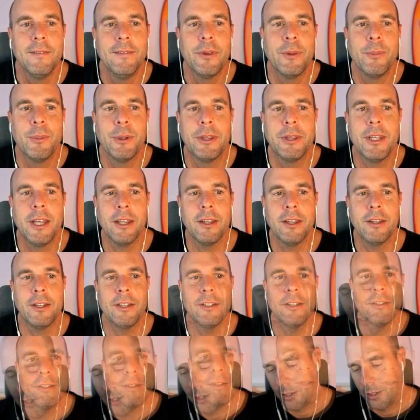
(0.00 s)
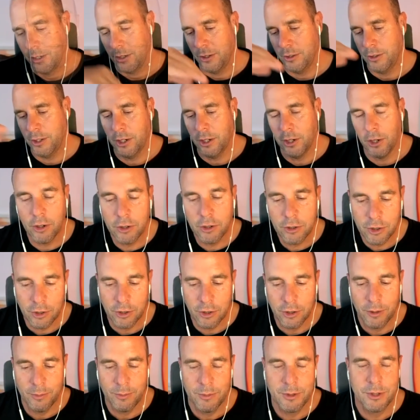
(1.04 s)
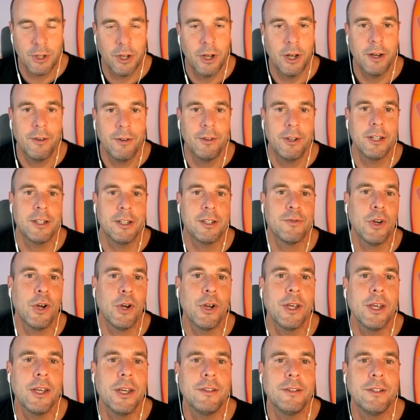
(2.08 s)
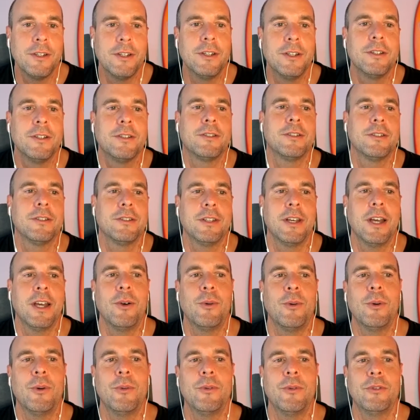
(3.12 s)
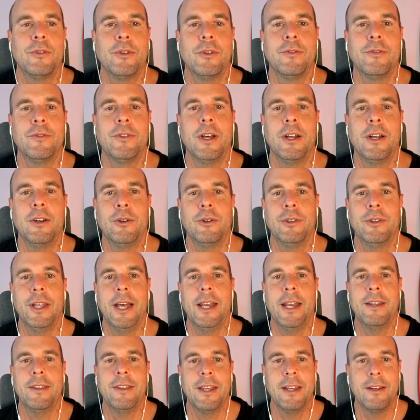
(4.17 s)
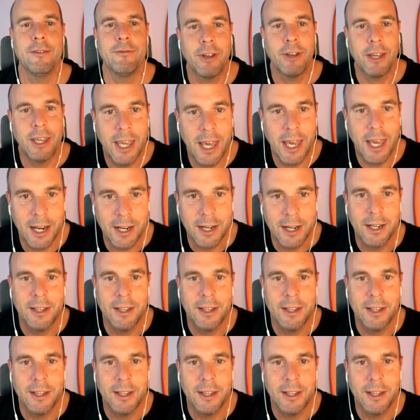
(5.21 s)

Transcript: But the other thing is, on the long-term side of it, it's very easy just to say, well, we've sort of done all that and then forget it.